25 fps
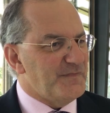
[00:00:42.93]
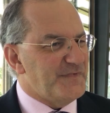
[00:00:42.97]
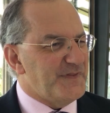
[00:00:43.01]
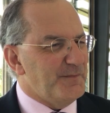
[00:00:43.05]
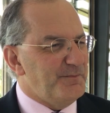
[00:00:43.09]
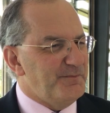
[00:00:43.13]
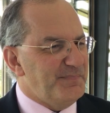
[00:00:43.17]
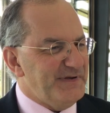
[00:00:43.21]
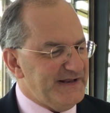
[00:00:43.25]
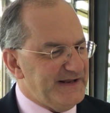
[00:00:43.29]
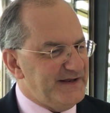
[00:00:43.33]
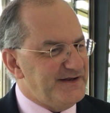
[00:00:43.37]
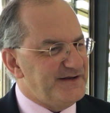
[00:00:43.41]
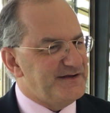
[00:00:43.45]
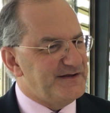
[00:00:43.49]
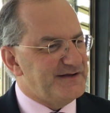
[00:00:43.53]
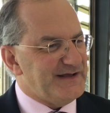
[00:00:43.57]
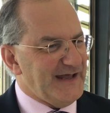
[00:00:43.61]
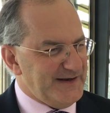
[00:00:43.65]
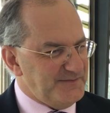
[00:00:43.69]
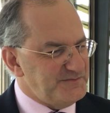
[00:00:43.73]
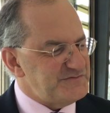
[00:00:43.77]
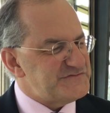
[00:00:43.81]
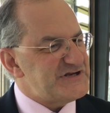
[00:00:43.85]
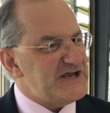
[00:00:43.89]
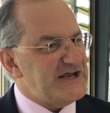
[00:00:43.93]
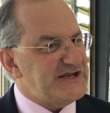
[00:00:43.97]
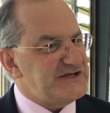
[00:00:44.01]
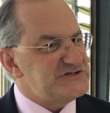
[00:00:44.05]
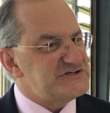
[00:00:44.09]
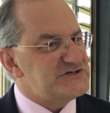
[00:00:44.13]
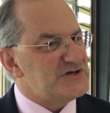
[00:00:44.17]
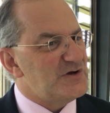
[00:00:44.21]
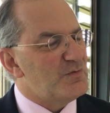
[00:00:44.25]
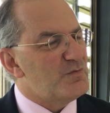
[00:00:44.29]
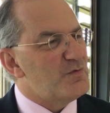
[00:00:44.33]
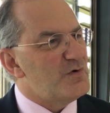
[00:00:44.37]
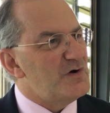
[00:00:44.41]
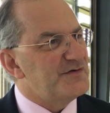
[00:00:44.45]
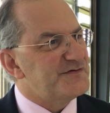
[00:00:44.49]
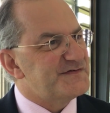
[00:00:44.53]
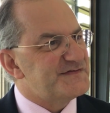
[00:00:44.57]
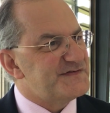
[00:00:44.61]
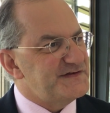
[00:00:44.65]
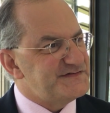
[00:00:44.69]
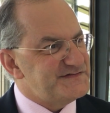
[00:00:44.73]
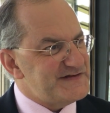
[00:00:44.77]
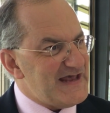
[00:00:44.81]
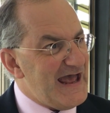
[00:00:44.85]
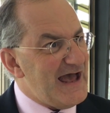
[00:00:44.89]
The big game changer was
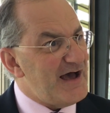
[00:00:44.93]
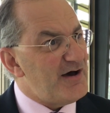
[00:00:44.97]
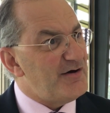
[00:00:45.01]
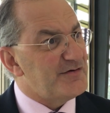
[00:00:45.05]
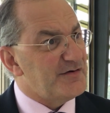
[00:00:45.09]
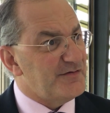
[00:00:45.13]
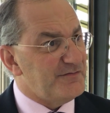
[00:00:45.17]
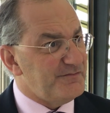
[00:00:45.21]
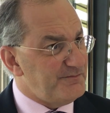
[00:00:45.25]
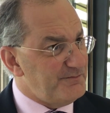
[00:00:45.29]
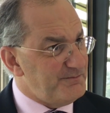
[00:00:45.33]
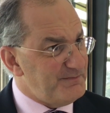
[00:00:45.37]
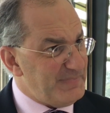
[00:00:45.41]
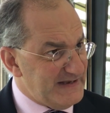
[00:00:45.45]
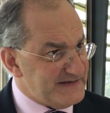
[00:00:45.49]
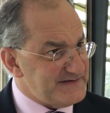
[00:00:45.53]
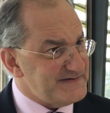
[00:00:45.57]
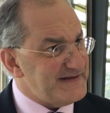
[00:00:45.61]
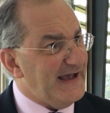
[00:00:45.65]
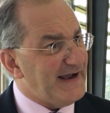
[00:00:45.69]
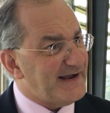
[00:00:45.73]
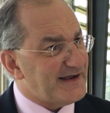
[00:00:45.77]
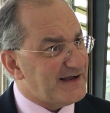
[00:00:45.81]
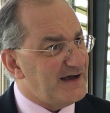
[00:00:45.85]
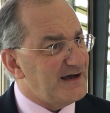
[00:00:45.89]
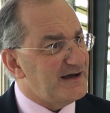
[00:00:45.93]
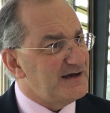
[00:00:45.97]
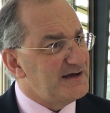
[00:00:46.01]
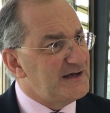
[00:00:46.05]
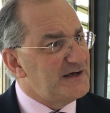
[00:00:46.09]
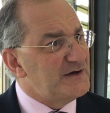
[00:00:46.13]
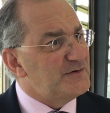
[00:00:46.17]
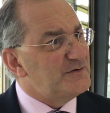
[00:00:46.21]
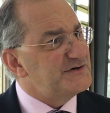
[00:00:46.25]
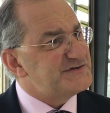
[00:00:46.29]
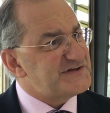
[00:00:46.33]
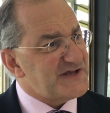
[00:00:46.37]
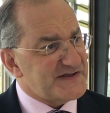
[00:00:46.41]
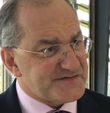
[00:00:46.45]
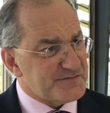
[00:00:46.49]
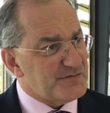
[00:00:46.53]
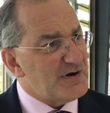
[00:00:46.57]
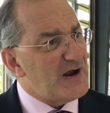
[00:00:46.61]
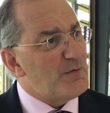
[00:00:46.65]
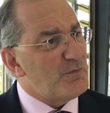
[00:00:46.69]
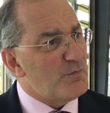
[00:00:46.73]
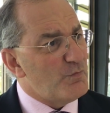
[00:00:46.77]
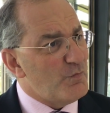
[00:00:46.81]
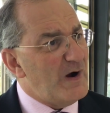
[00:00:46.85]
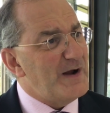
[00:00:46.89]
the town of Bandaka, which has
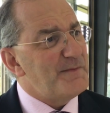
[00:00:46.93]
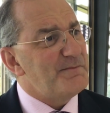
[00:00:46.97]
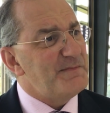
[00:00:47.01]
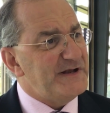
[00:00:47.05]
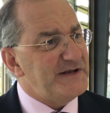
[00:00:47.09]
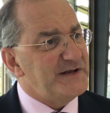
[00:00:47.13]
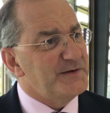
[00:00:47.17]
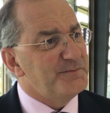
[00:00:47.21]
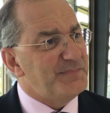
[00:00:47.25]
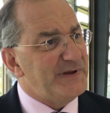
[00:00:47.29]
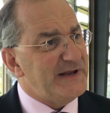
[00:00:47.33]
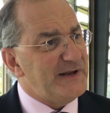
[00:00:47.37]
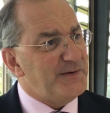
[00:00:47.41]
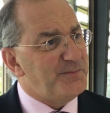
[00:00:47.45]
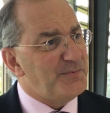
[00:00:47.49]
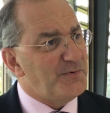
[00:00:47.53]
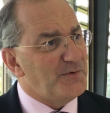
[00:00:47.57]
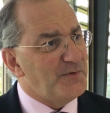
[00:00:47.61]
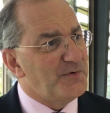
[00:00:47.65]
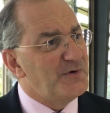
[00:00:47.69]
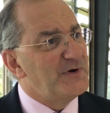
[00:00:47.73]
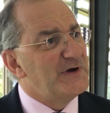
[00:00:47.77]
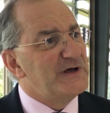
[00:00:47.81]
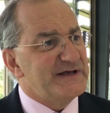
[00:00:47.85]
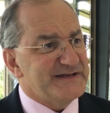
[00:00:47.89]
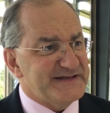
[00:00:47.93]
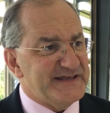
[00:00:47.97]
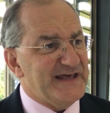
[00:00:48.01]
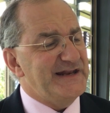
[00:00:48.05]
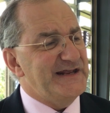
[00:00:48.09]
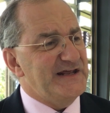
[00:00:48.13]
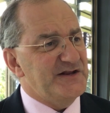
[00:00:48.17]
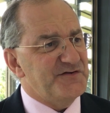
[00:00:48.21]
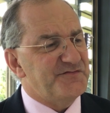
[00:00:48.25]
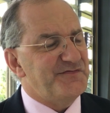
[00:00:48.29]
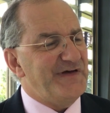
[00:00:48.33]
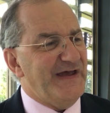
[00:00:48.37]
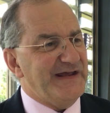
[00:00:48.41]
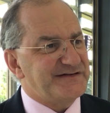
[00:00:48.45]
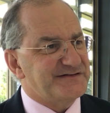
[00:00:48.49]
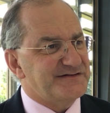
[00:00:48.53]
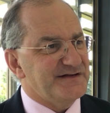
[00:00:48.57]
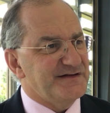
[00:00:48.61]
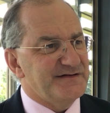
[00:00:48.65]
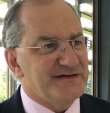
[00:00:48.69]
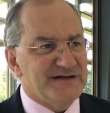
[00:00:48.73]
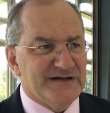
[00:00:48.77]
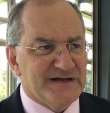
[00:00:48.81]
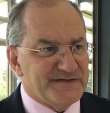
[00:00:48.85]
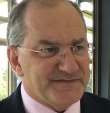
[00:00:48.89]
around 1 million people getting
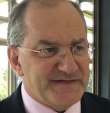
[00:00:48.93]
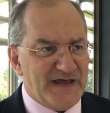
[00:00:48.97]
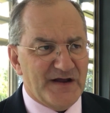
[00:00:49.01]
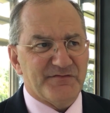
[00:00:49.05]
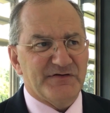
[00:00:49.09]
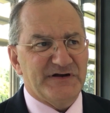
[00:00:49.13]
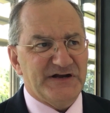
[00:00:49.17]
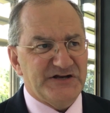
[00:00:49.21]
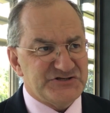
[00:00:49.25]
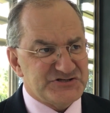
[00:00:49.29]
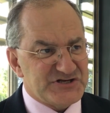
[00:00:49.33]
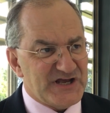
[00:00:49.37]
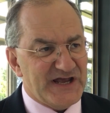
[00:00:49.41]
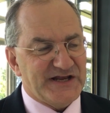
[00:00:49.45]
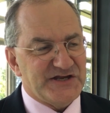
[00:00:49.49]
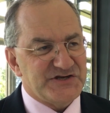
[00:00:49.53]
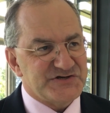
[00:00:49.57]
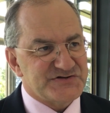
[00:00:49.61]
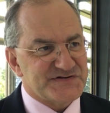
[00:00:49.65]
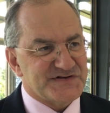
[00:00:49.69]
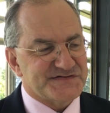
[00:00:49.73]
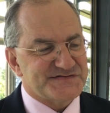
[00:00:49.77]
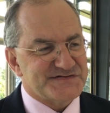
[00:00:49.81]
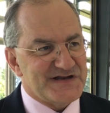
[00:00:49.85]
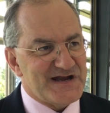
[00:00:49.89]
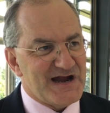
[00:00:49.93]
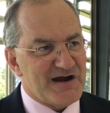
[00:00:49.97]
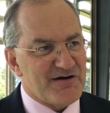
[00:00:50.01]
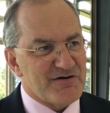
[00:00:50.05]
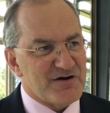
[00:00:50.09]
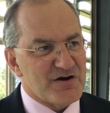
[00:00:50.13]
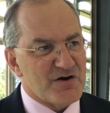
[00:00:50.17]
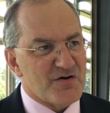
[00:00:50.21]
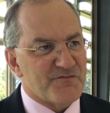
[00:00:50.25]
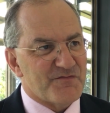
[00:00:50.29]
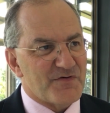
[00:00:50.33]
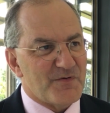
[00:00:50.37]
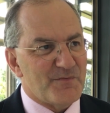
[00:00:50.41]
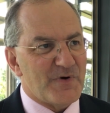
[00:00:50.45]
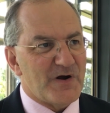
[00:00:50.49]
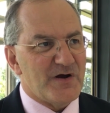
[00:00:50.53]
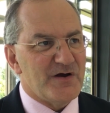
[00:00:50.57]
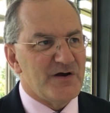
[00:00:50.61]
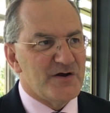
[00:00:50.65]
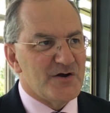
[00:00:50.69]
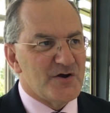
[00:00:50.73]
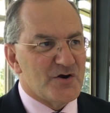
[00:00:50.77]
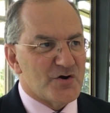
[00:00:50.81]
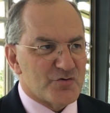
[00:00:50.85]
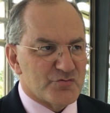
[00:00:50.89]
infected. That really changed the scenario from a
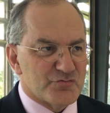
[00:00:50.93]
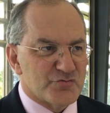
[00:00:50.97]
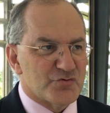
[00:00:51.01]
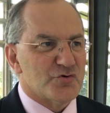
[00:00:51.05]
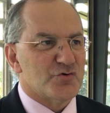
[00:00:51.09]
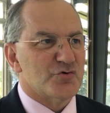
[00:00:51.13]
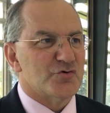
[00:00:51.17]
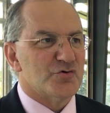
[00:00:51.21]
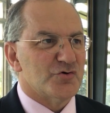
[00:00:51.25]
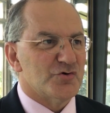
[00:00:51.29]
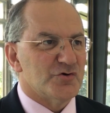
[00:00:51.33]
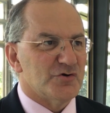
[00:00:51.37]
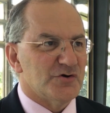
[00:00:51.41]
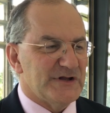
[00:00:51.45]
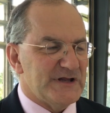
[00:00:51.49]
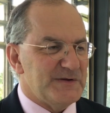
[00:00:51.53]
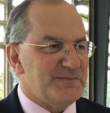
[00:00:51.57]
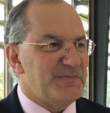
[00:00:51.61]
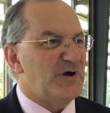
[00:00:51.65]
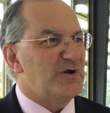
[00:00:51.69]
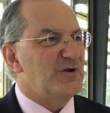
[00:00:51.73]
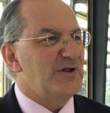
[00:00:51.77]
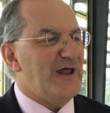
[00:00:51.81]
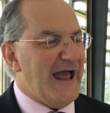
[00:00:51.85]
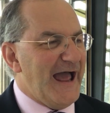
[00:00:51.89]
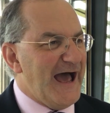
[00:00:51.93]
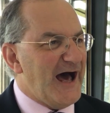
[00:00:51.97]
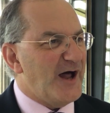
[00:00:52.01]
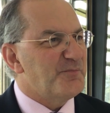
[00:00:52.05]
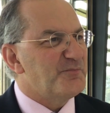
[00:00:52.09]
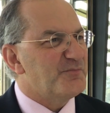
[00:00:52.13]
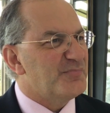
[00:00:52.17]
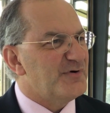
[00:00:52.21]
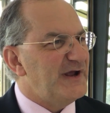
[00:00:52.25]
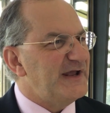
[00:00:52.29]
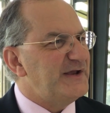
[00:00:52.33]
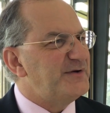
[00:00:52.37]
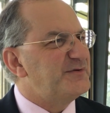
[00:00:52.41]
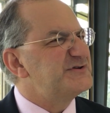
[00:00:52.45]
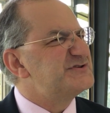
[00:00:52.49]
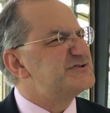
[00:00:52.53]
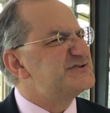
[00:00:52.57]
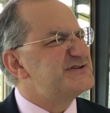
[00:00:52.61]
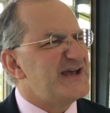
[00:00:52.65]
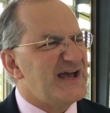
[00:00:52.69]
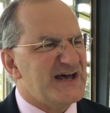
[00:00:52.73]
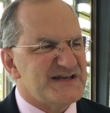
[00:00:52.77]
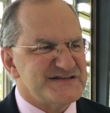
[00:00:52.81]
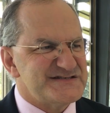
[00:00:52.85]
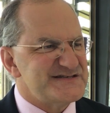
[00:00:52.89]
rural Ebola outbreak, which
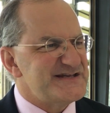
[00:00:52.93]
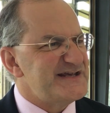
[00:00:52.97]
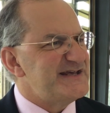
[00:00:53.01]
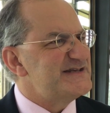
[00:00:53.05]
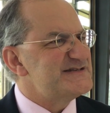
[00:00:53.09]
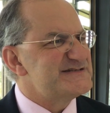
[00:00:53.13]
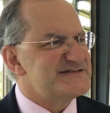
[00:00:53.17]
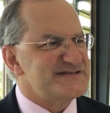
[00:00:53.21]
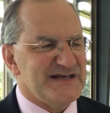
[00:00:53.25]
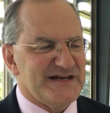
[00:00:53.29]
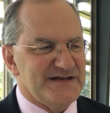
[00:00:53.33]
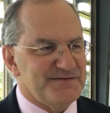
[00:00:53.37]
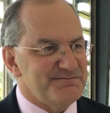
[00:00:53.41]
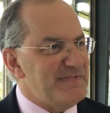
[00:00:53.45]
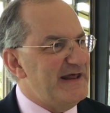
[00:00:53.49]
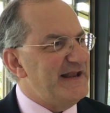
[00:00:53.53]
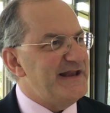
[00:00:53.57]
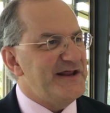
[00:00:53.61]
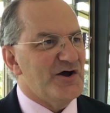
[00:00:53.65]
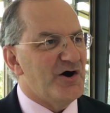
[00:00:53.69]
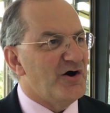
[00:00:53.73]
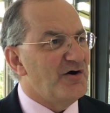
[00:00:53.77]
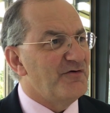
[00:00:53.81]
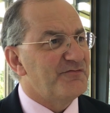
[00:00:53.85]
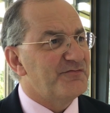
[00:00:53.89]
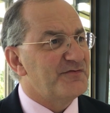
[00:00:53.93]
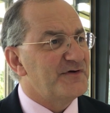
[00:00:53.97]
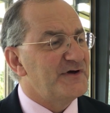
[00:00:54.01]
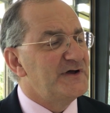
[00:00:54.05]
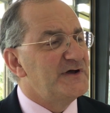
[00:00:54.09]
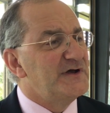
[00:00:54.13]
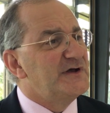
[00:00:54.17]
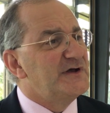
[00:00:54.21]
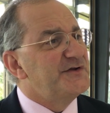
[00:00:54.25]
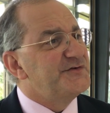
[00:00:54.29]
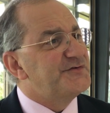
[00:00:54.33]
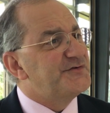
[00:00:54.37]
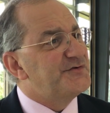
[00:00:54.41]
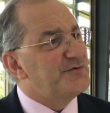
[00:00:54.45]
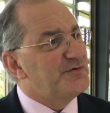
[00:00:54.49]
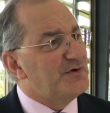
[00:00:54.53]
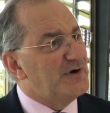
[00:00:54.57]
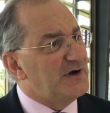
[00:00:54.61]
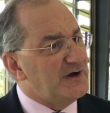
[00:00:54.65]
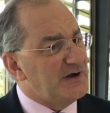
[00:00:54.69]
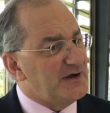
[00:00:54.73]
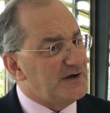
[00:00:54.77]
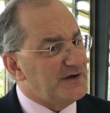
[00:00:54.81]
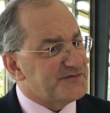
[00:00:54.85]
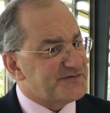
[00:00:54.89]
DRC has seen many of, to
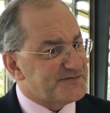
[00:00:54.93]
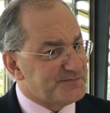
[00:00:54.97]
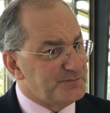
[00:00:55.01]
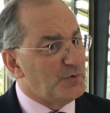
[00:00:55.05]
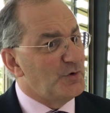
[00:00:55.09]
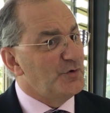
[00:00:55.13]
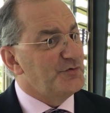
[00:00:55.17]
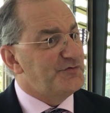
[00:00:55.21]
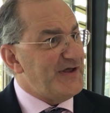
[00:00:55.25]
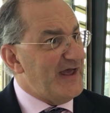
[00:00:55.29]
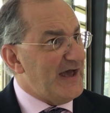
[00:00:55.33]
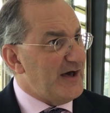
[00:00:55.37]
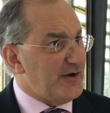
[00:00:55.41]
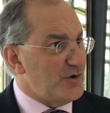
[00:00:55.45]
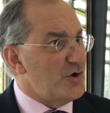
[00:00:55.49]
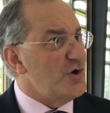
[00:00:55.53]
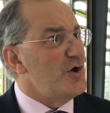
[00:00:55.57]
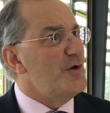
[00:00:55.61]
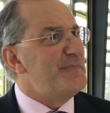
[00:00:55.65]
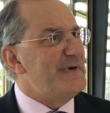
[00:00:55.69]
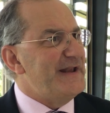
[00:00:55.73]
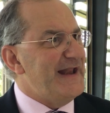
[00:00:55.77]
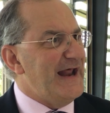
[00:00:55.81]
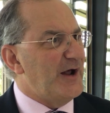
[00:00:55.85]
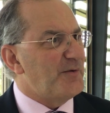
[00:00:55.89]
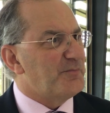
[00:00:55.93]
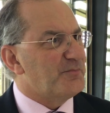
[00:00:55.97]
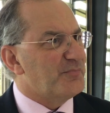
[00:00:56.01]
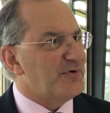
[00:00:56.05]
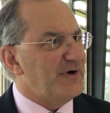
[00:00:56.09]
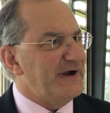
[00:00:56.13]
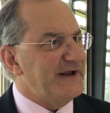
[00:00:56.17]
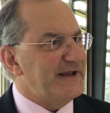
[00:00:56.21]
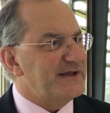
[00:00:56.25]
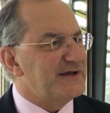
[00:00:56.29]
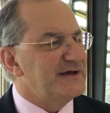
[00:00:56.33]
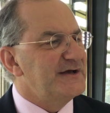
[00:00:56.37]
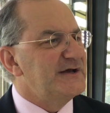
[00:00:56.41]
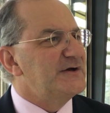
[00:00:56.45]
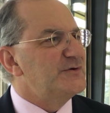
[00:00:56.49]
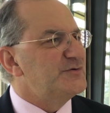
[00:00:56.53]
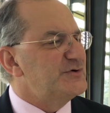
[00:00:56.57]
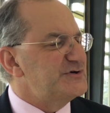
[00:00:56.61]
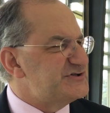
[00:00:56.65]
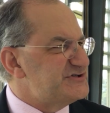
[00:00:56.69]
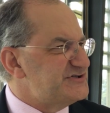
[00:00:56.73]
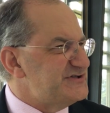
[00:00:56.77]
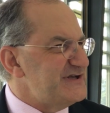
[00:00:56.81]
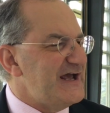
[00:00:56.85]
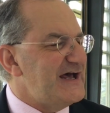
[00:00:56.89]
a small town urban outbreak,
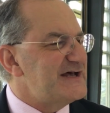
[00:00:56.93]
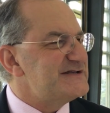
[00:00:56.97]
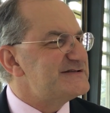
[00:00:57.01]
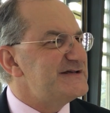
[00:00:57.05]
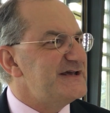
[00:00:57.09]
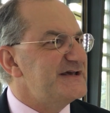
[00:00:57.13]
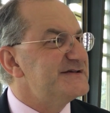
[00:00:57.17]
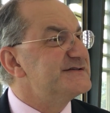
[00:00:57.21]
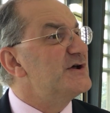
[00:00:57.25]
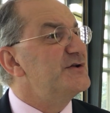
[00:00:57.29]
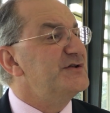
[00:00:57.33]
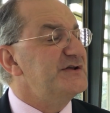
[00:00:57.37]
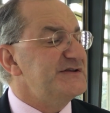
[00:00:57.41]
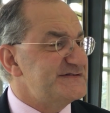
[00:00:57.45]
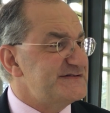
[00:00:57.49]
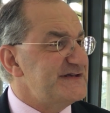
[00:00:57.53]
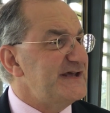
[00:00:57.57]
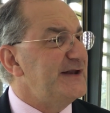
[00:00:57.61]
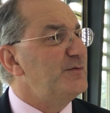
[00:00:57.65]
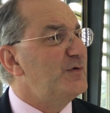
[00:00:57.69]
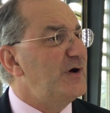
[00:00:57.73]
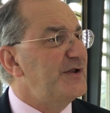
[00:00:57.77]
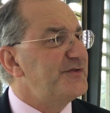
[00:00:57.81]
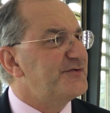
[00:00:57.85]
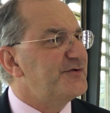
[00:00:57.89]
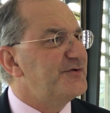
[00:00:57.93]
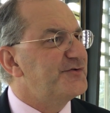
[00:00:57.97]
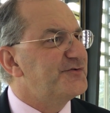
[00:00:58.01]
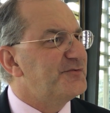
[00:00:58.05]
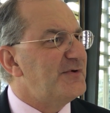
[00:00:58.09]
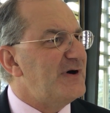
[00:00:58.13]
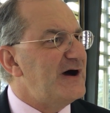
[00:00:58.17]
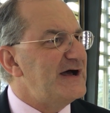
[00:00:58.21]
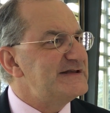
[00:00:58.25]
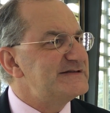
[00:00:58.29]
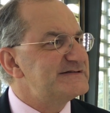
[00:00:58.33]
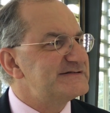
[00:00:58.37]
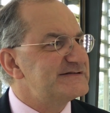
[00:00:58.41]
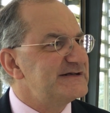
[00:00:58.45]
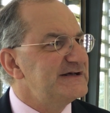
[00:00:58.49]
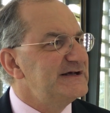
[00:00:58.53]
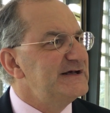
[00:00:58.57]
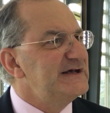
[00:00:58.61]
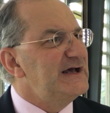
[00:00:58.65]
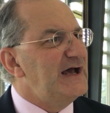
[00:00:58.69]
which DRC has only seen once or twice.